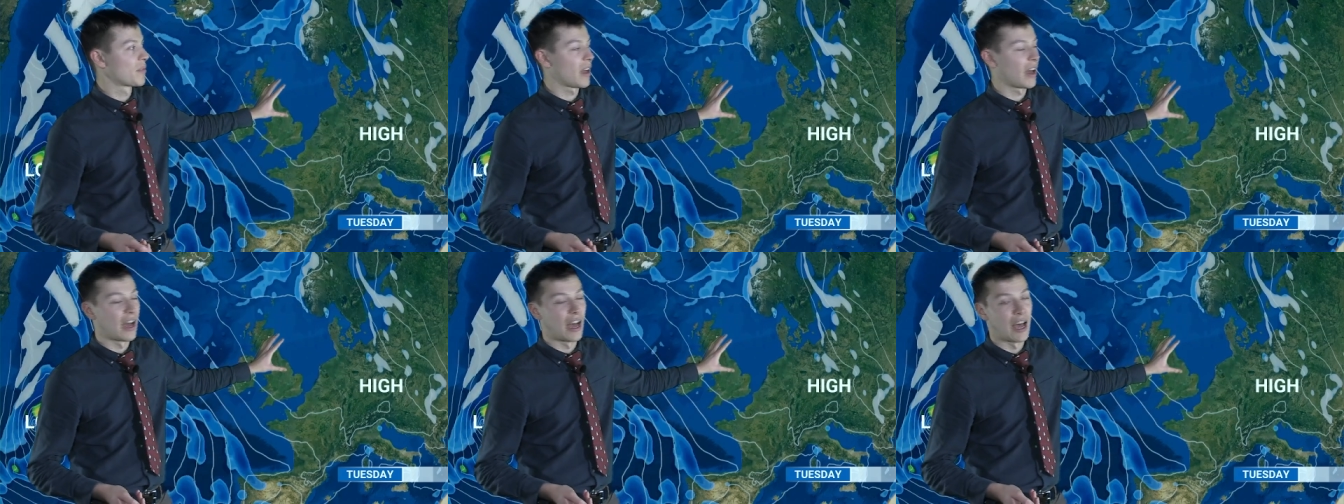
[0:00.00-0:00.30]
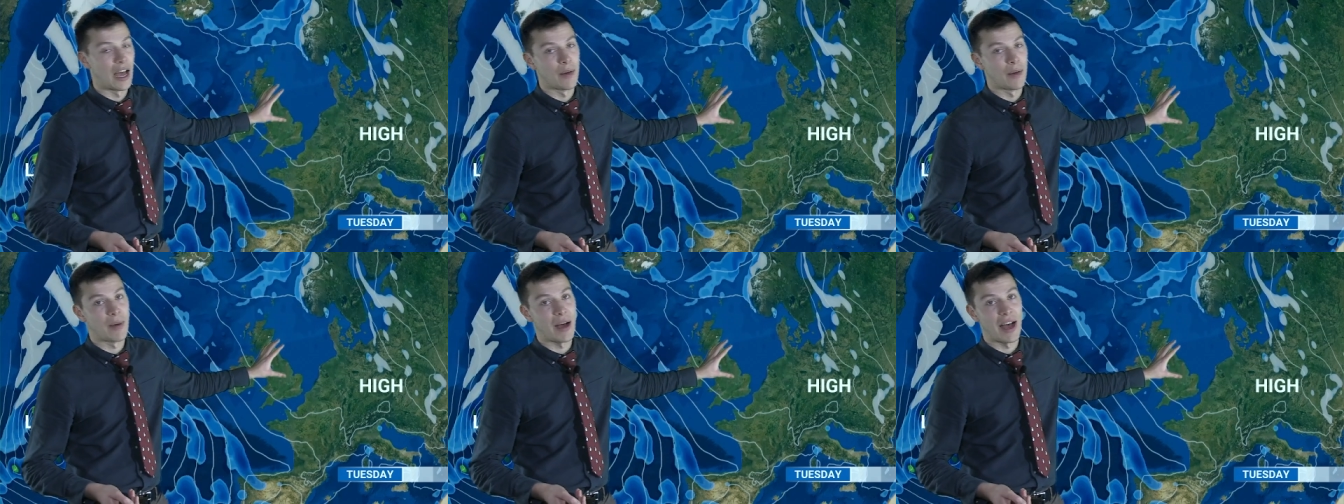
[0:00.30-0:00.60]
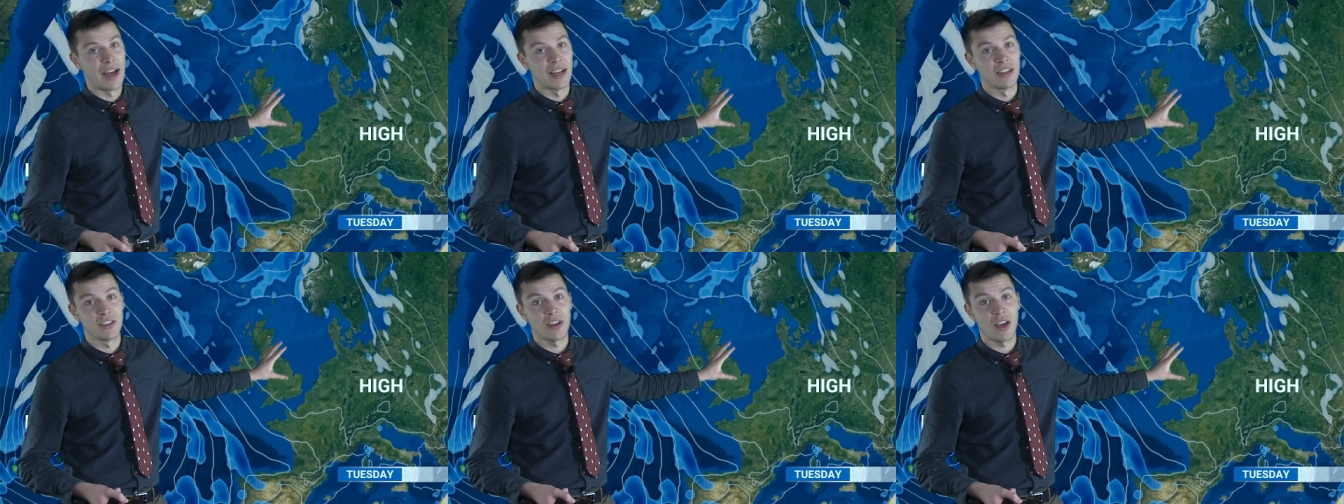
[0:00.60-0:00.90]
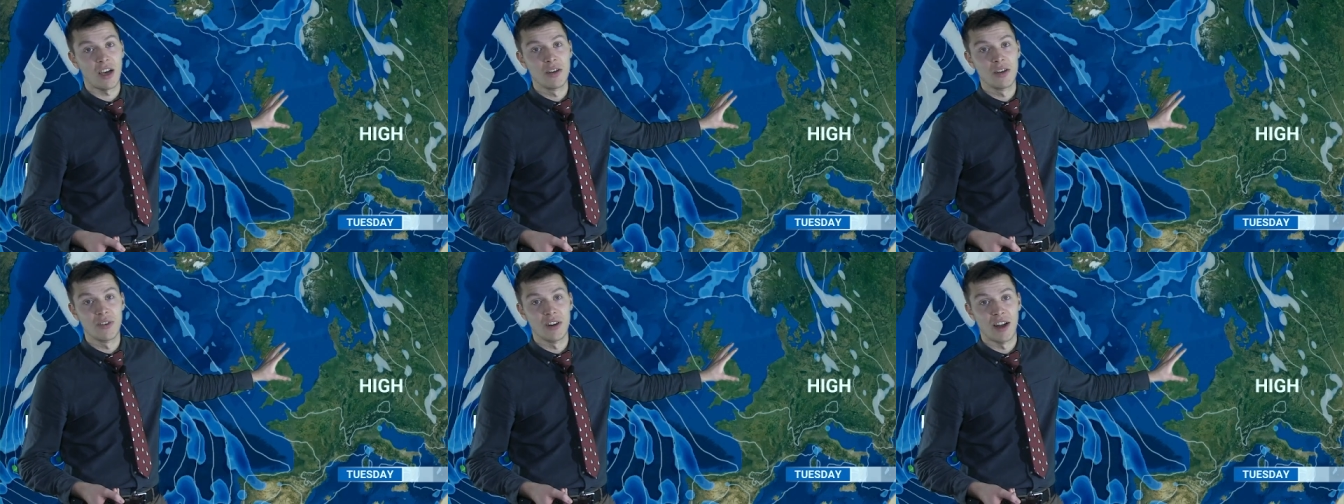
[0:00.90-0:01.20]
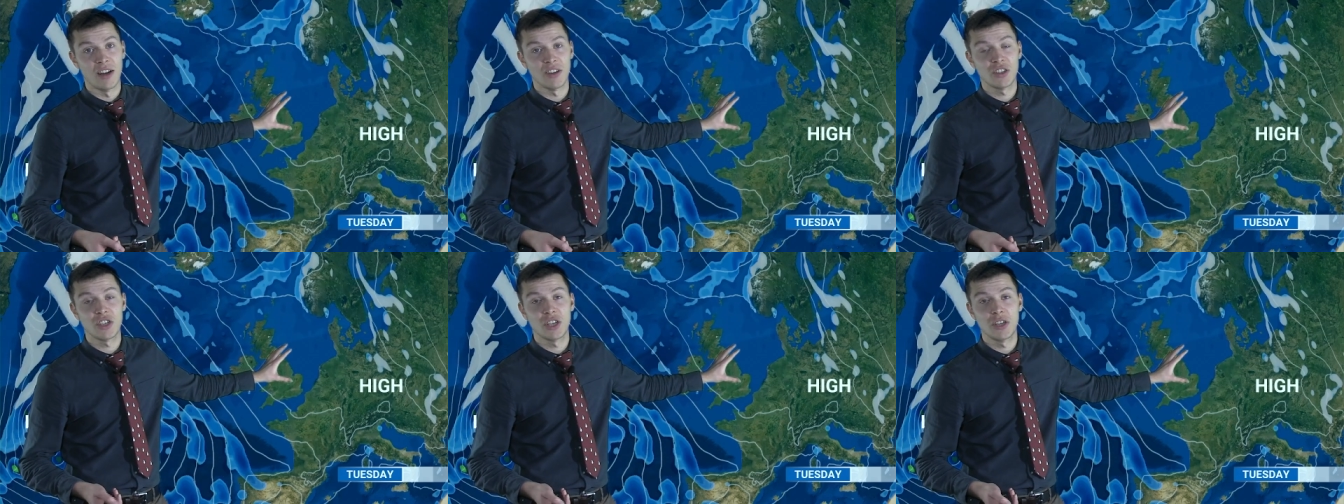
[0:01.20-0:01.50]
and
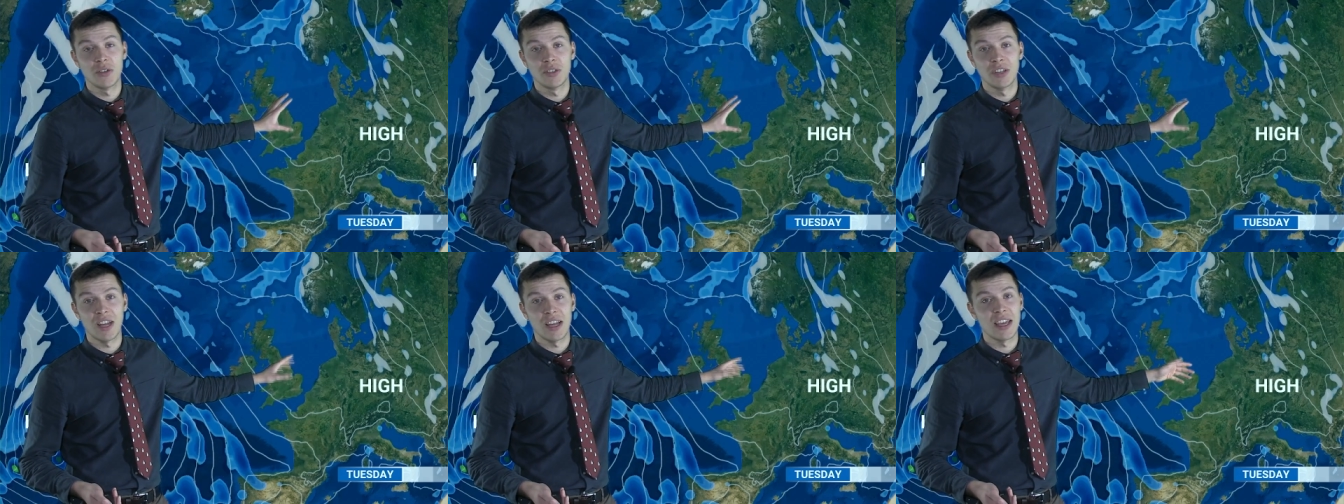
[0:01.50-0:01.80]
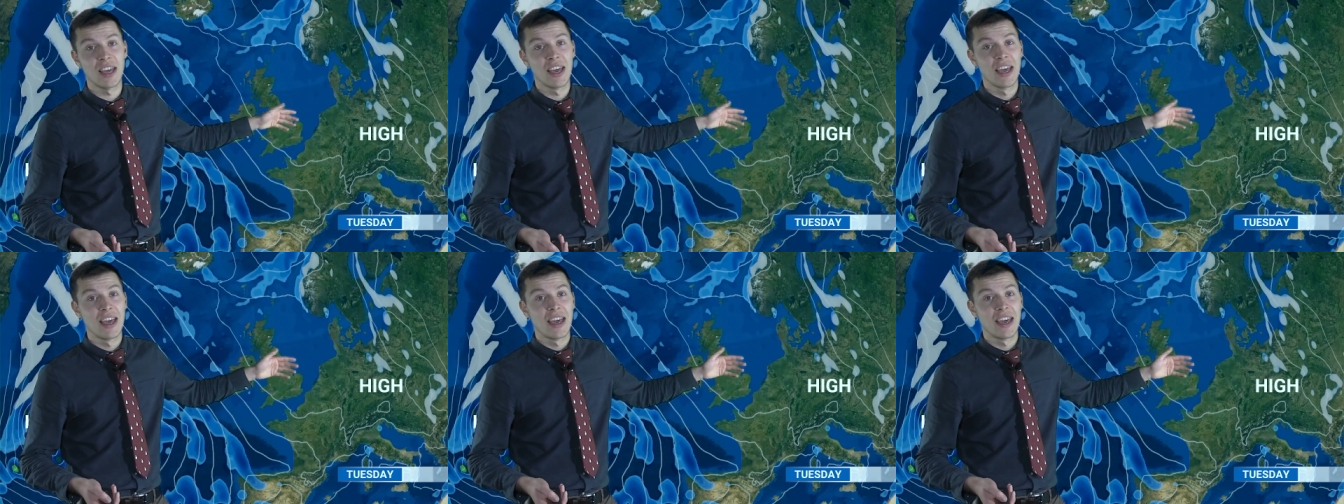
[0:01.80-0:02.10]
overnight Tuesday